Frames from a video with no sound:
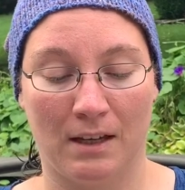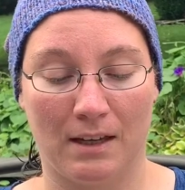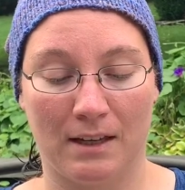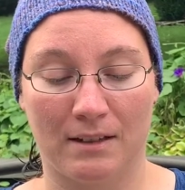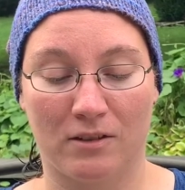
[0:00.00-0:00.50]

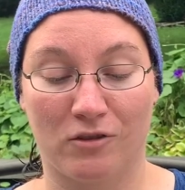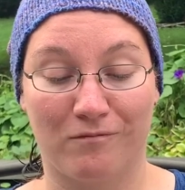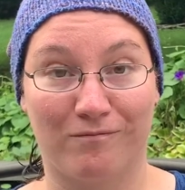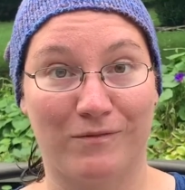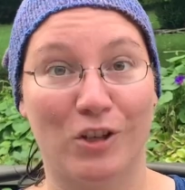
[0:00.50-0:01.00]
It's
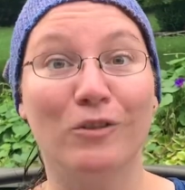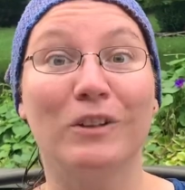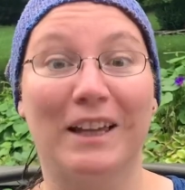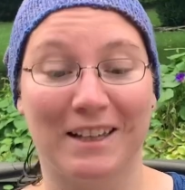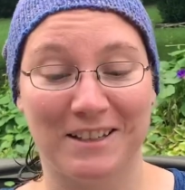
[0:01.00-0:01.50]
too
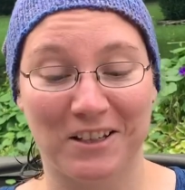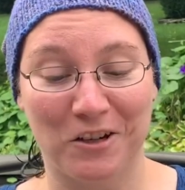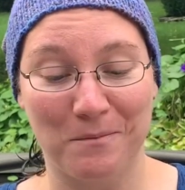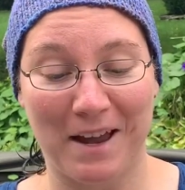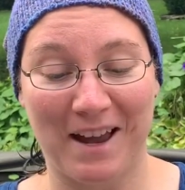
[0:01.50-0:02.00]
late to
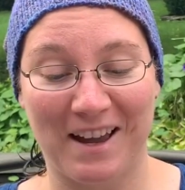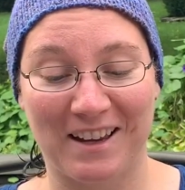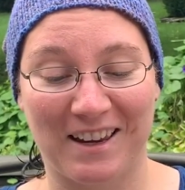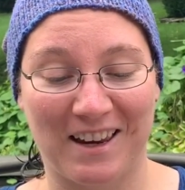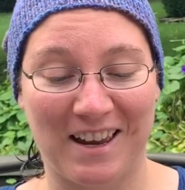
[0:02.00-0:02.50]
go
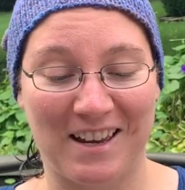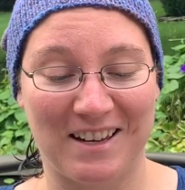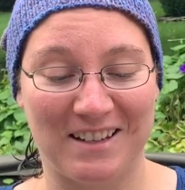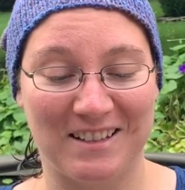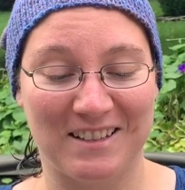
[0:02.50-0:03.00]
back
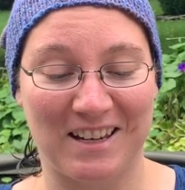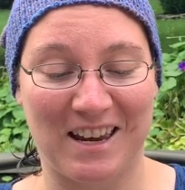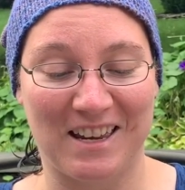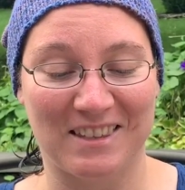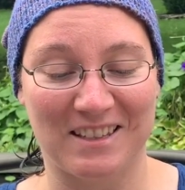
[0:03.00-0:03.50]
and
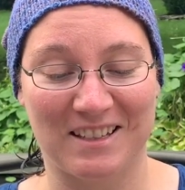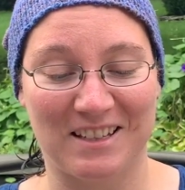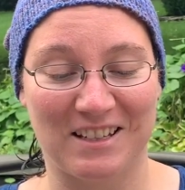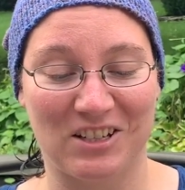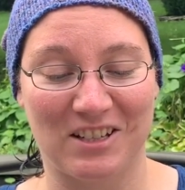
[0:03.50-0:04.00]
add the
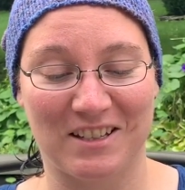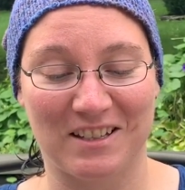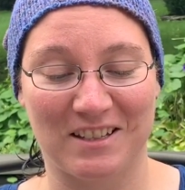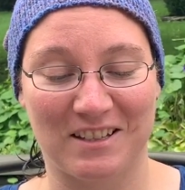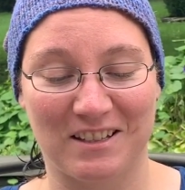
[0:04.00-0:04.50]

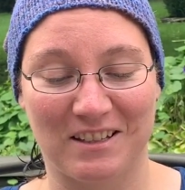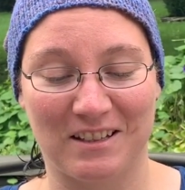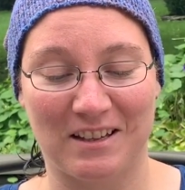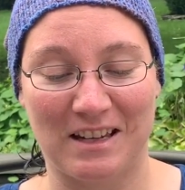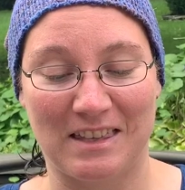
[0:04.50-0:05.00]
stitches,
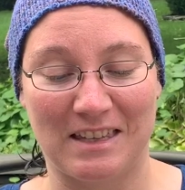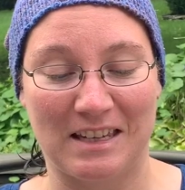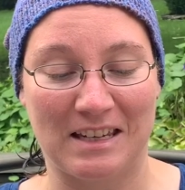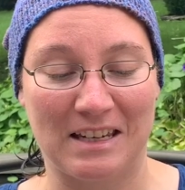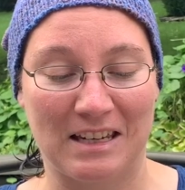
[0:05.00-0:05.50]
I
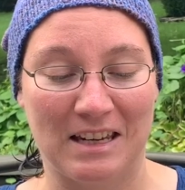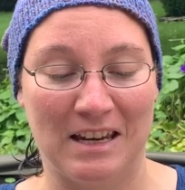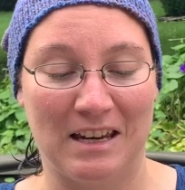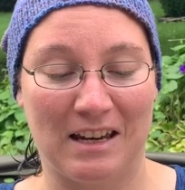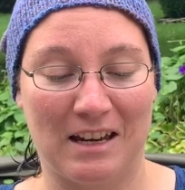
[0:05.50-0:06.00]
think.
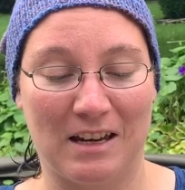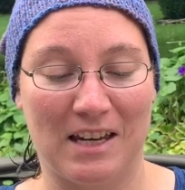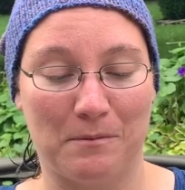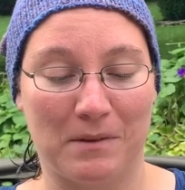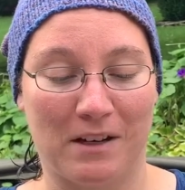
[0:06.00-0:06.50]
I
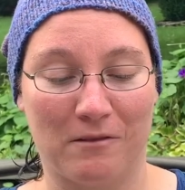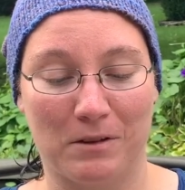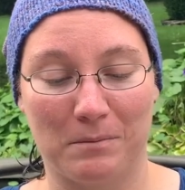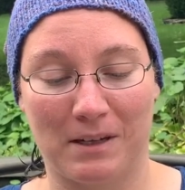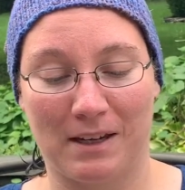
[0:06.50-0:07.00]
am not
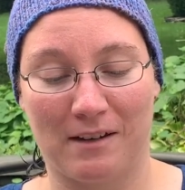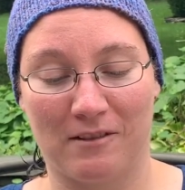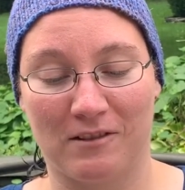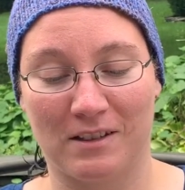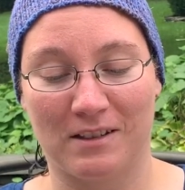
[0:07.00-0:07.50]
ripping
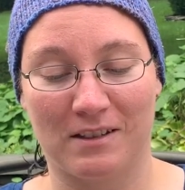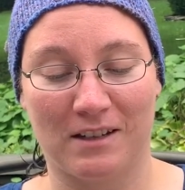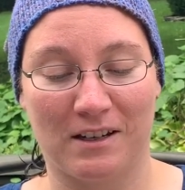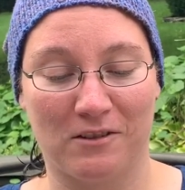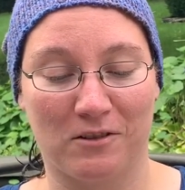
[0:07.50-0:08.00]
out this
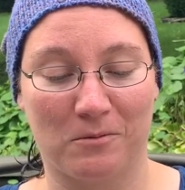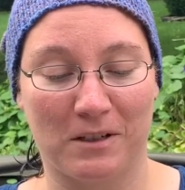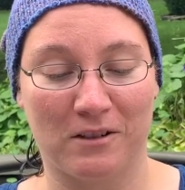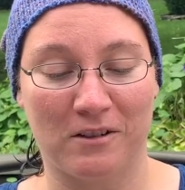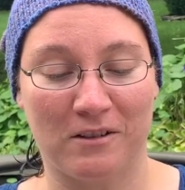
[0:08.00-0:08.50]
entire
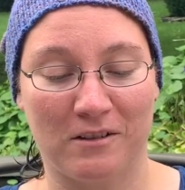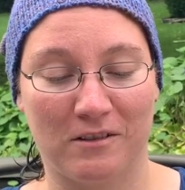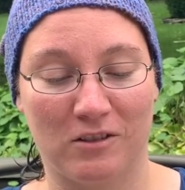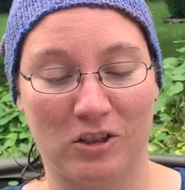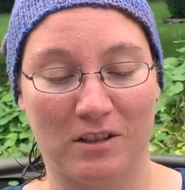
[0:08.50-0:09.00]
sweater
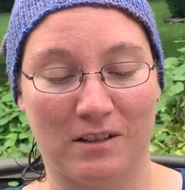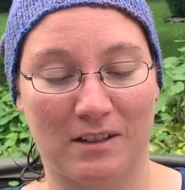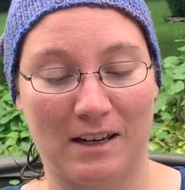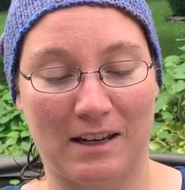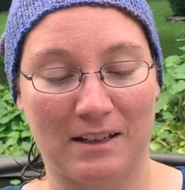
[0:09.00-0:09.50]
just
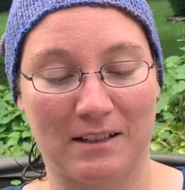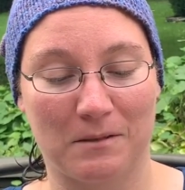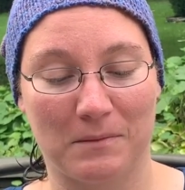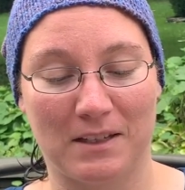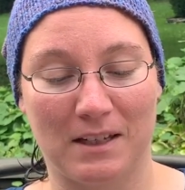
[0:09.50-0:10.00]
to add
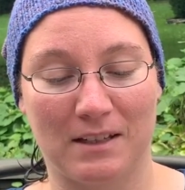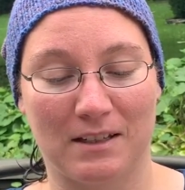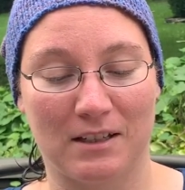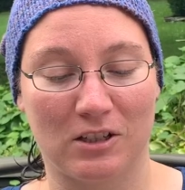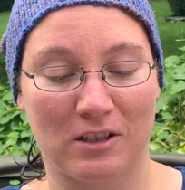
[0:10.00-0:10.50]
some steek
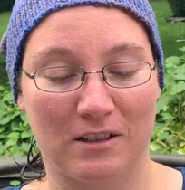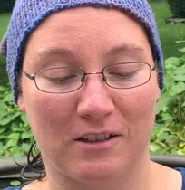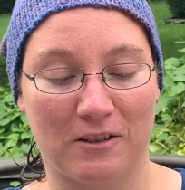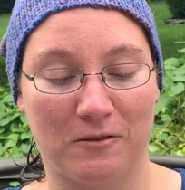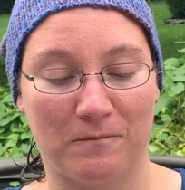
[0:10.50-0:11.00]
stitches.
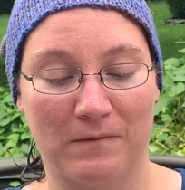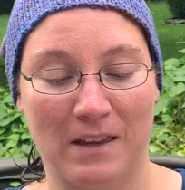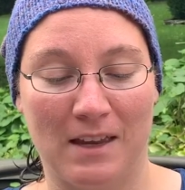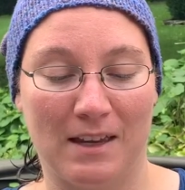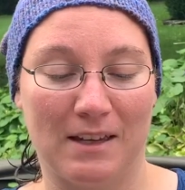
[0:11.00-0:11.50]
So
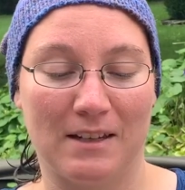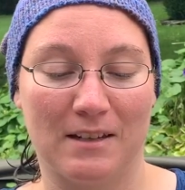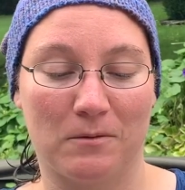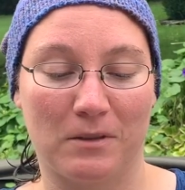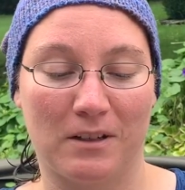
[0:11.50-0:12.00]
it
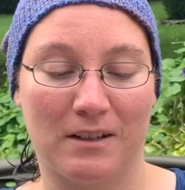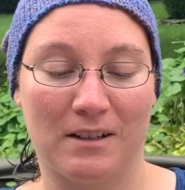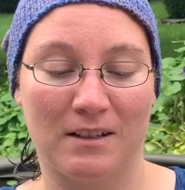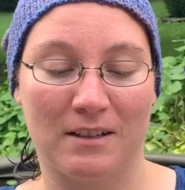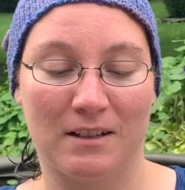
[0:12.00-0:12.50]
is what it
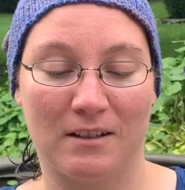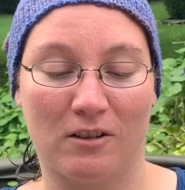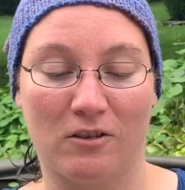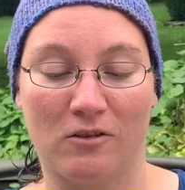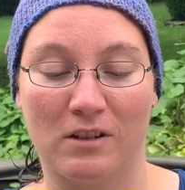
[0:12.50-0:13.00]
is. It's a
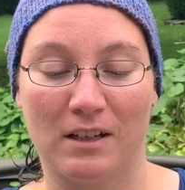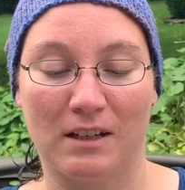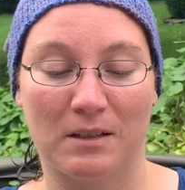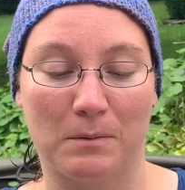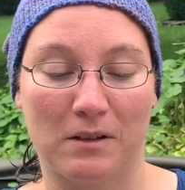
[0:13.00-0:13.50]
learning
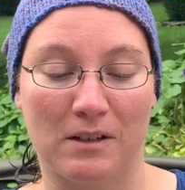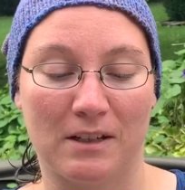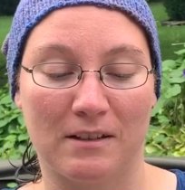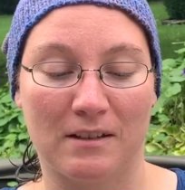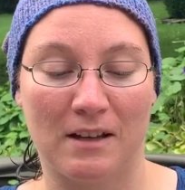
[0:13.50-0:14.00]

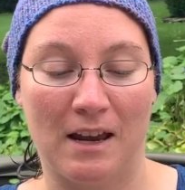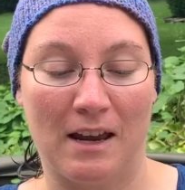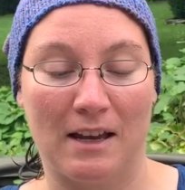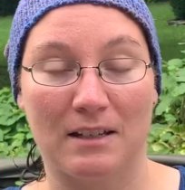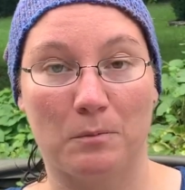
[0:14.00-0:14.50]
experience.
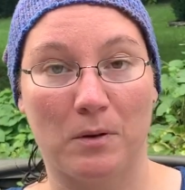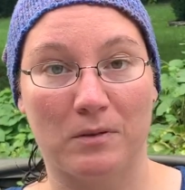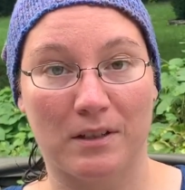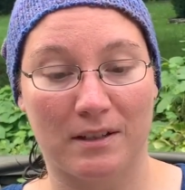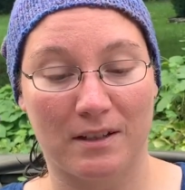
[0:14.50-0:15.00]
I
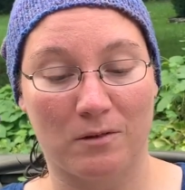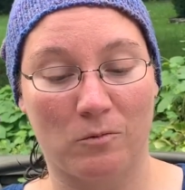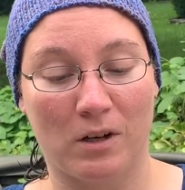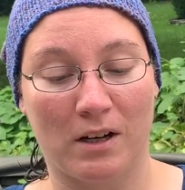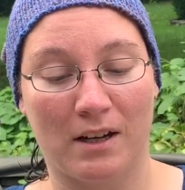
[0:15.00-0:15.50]
suppose this is
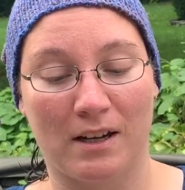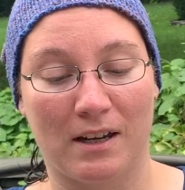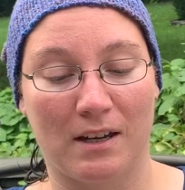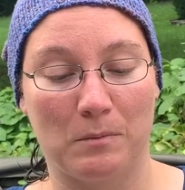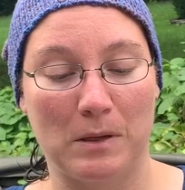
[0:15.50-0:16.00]

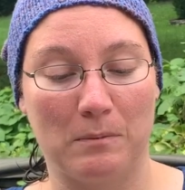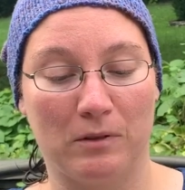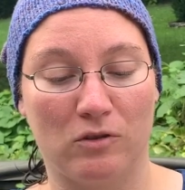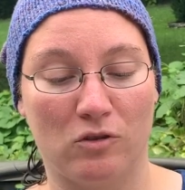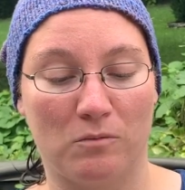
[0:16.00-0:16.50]
why people
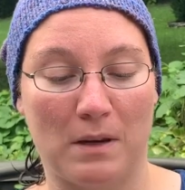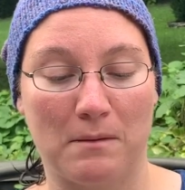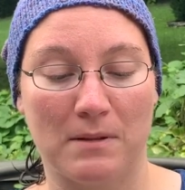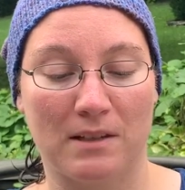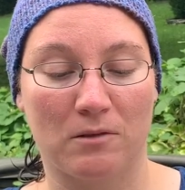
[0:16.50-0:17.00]
do
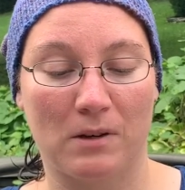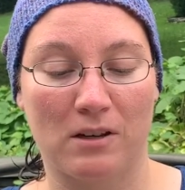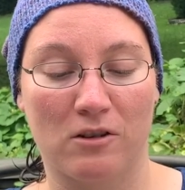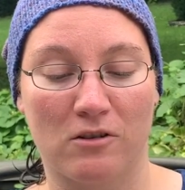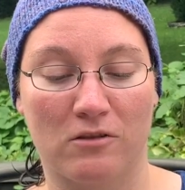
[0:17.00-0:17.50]
baby
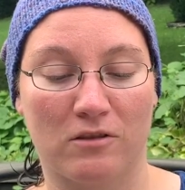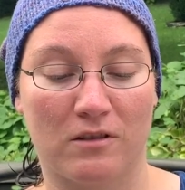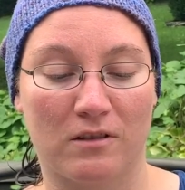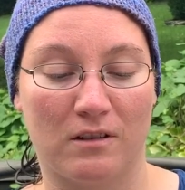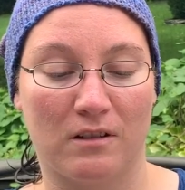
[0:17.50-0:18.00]

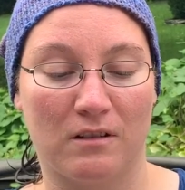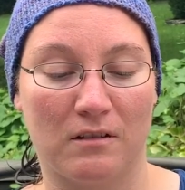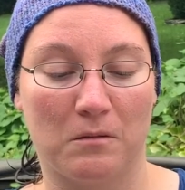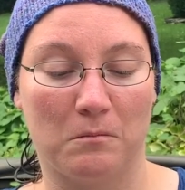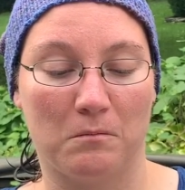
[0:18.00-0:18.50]
sweaters
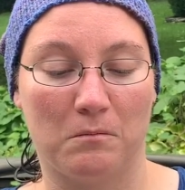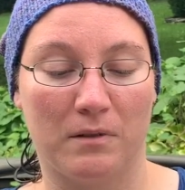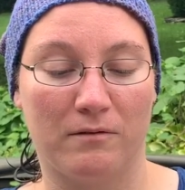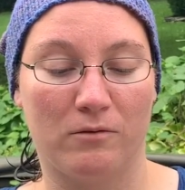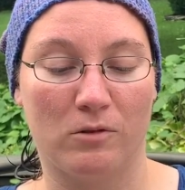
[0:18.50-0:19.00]

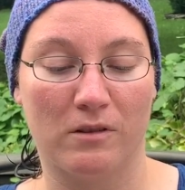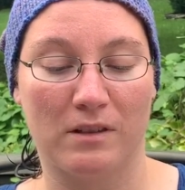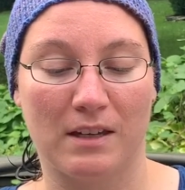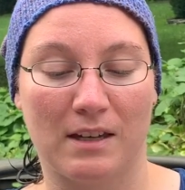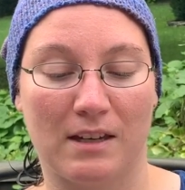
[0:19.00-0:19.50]
before
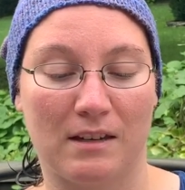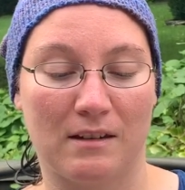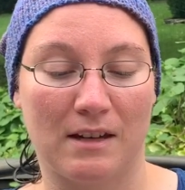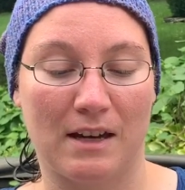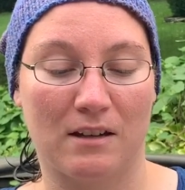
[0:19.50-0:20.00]
they
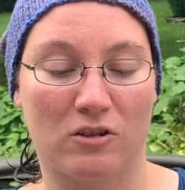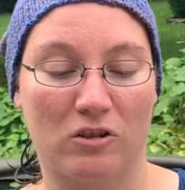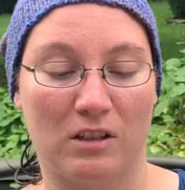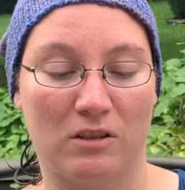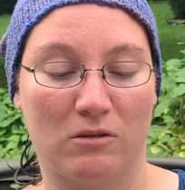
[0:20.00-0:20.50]

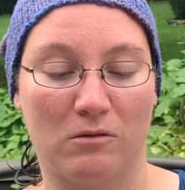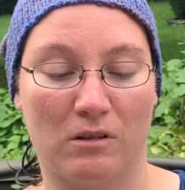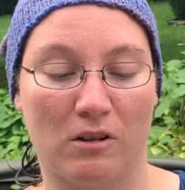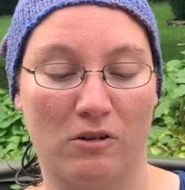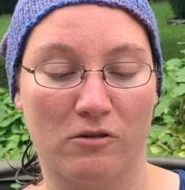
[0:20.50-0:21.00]
actually do a
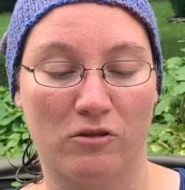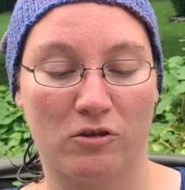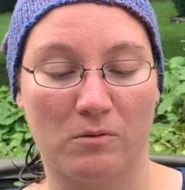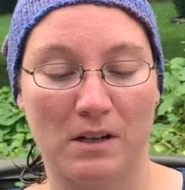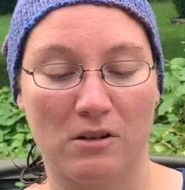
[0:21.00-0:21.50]
large
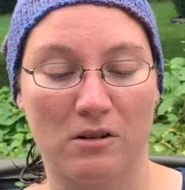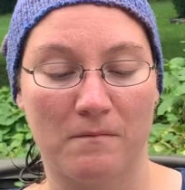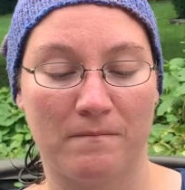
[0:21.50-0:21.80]
sweater.